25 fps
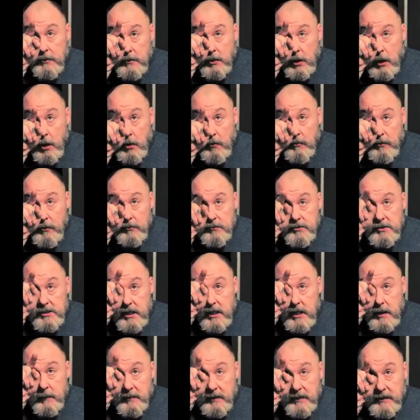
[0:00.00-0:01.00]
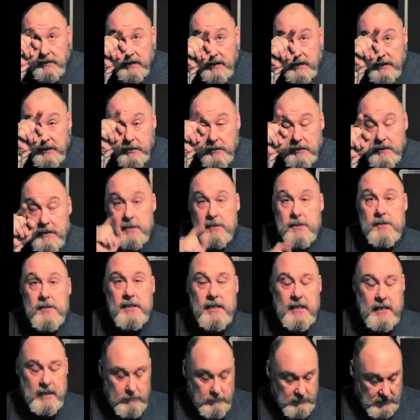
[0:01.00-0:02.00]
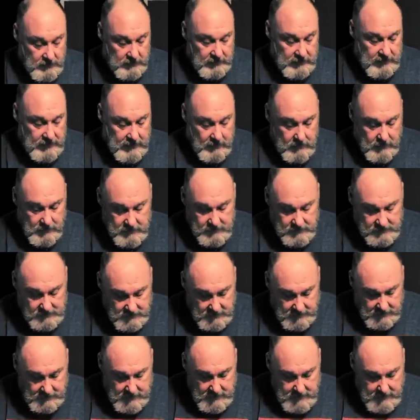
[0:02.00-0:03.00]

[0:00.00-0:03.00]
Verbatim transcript: all those up, and then you can see Polaris.